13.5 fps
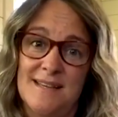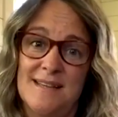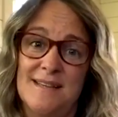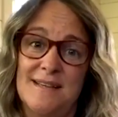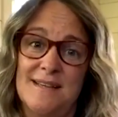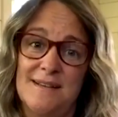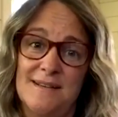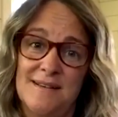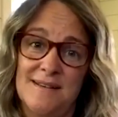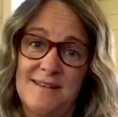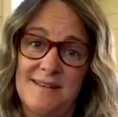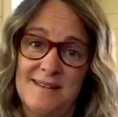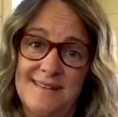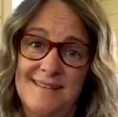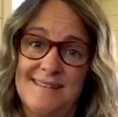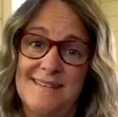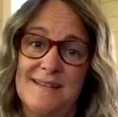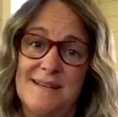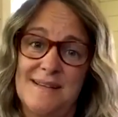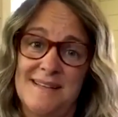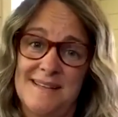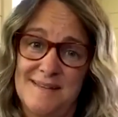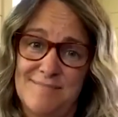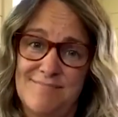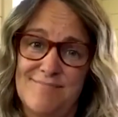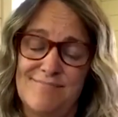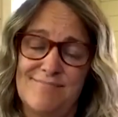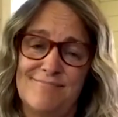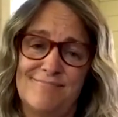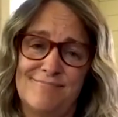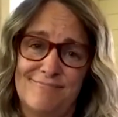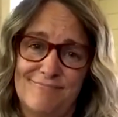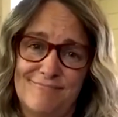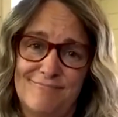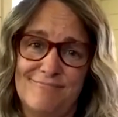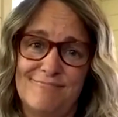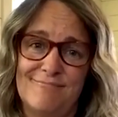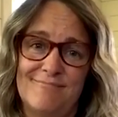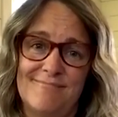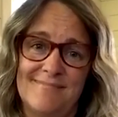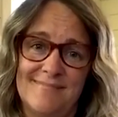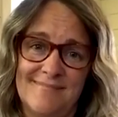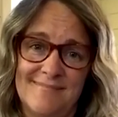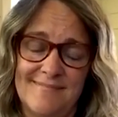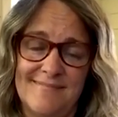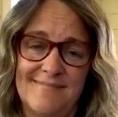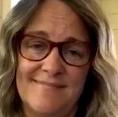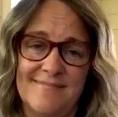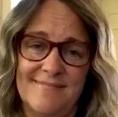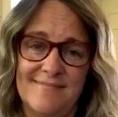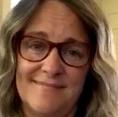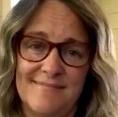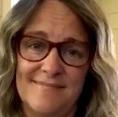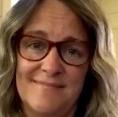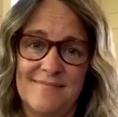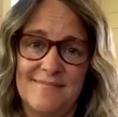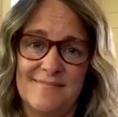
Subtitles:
This person isn't speaking.